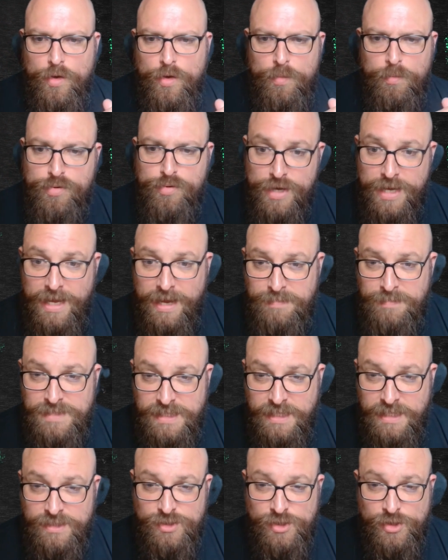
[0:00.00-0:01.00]

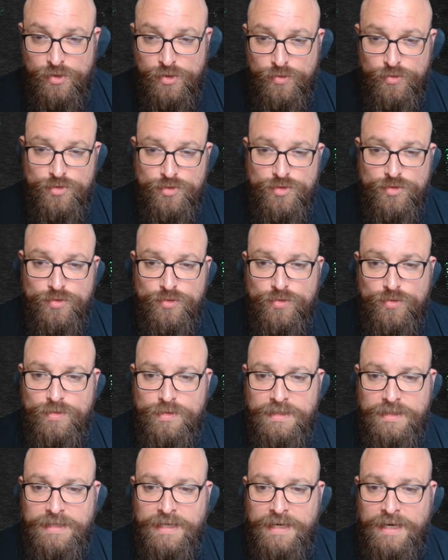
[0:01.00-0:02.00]
Pre-empting is a huge tool
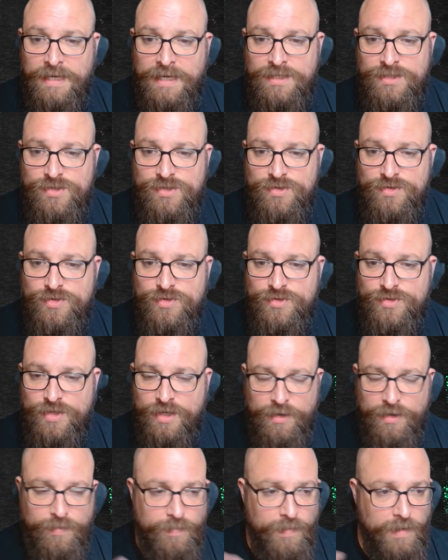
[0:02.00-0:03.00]
that they like to use.
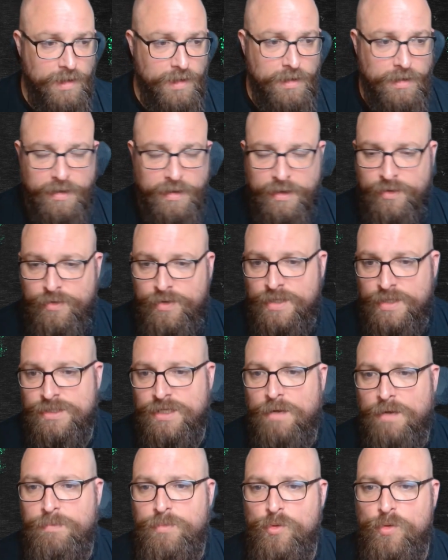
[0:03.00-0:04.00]
So a good
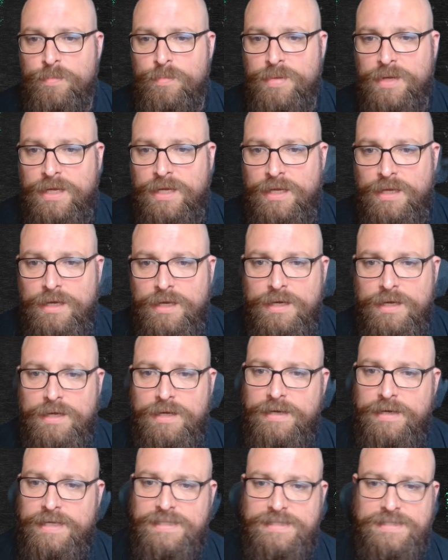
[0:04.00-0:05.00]
example would be,
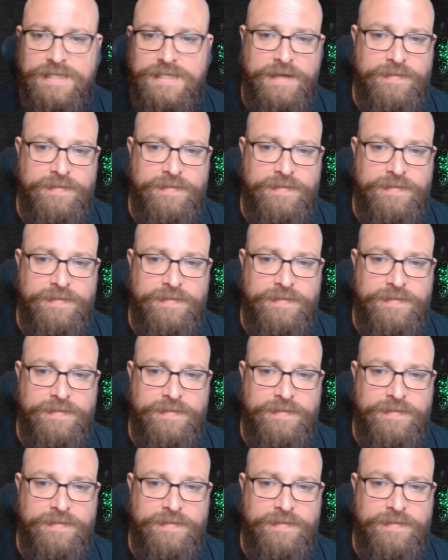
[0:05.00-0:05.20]
let's say